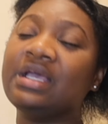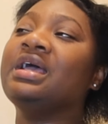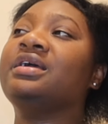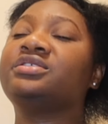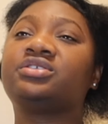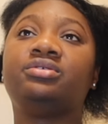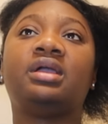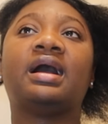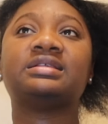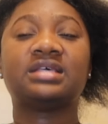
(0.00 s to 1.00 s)
and show
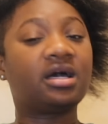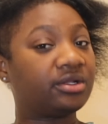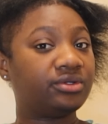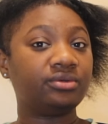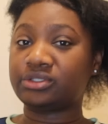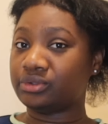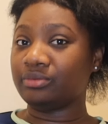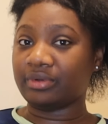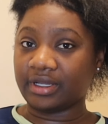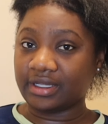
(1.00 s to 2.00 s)
you guys how to do
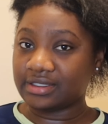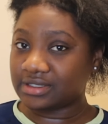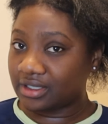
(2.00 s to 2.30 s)
2 braids.